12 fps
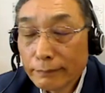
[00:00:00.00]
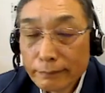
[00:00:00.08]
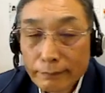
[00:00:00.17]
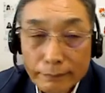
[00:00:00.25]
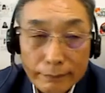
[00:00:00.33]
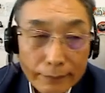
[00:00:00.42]

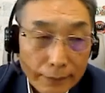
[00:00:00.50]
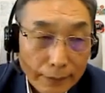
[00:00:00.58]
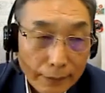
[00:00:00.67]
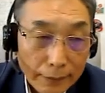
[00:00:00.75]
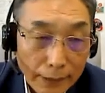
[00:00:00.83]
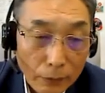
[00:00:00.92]

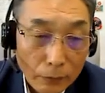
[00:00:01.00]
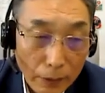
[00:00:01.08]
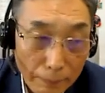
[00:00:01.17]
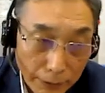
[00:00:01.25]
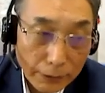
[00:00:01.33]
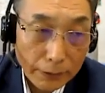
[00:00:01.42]
students
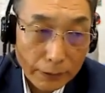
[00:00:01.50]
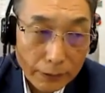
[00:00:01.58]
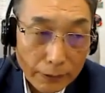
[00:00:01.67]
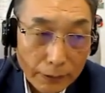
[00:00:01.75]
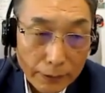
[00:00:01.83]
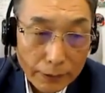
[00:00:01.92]
having
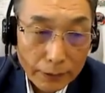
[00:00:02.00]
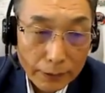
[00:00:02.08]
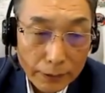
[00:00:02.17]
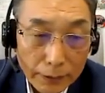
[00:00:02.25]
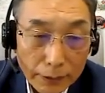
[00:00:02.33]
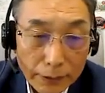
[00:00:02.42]

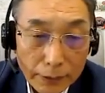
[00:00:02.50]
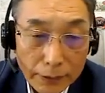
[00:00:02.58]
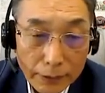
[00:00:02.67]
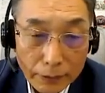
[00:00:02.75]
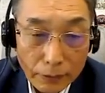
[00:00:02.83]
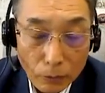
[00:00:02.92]
discussion on
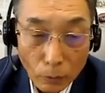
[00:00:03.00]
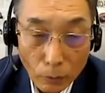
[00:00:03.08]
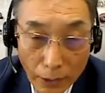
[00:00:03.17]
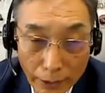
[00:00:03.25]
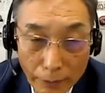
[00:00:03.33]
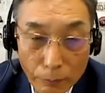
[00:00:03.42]
their own
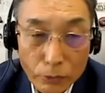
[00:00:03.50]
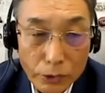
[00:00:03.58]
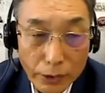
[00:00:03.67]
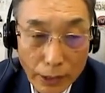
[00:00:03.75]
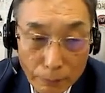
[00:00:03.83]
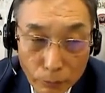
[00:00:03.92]
or they take
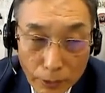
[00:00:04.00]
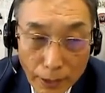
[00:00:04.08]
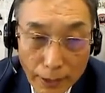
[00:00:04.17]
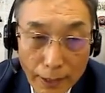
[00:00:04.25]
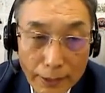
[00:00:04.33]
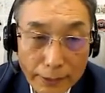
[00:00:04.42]

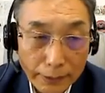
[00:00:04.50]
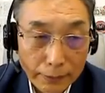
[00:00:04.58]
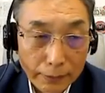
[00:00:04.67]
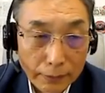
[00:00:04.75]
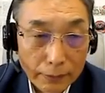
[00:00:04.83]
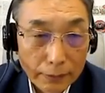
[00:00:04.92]
initiative on
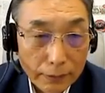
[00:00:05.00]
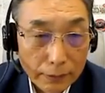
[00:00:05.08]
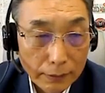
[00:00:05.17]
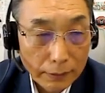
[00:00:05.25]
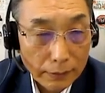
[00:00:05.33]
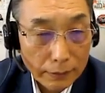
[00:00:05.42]
their own,
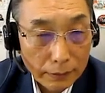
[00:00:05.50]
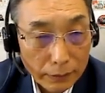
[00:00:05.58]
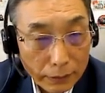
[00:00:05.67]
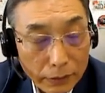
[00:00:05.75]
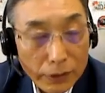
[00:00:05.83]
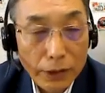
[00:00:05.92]
it
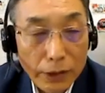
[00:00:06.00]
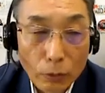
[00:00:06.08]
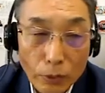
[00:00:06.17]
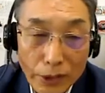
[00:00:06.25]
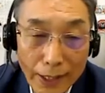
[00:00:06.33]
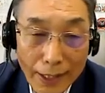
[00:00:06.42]
must have
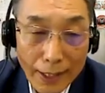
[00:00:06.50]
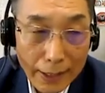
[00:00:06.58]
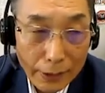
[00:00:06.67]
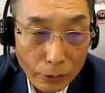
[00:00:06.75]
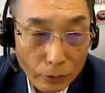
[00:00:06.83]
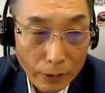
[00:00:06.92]
been
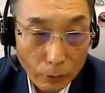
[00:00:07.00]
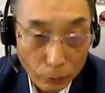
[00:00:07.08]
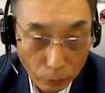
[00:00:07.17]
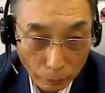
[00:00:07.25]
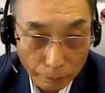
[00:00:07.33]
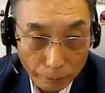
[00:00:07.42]
not
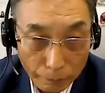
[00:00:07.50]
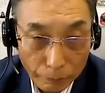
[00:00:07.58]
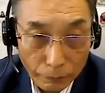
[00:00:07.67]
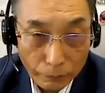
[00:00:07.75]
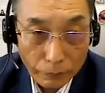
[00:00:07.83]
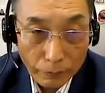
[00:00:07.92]
easy
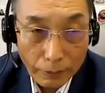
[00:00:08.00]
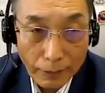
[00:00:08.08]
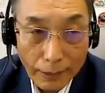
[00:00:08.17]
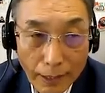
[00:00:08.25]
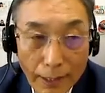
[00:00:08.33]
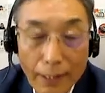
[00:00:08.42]

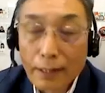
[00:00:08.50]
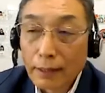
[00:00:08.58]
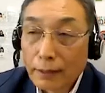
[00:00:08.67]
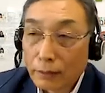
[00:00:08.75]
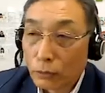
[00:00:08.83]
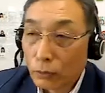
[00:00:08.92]

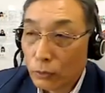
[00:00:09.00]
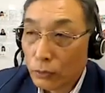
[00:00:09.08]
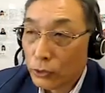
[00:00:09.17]
but this